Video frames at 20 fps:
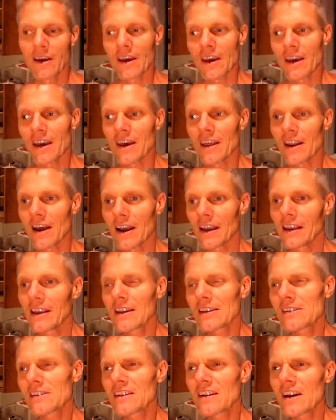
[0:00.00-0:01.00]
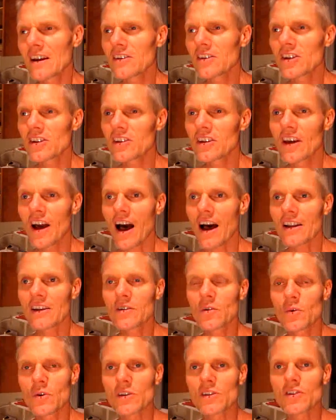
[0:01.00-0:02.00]
And I guess that I just
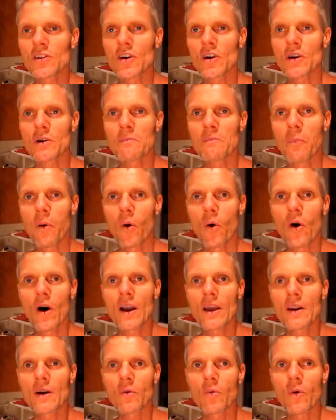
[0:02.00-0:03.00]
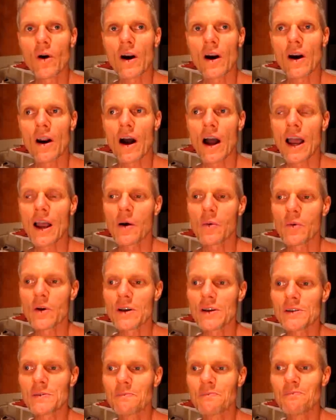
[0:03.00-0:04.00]
got to a certain point of where I
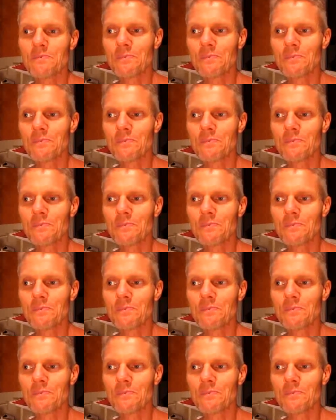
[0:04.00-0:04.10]
was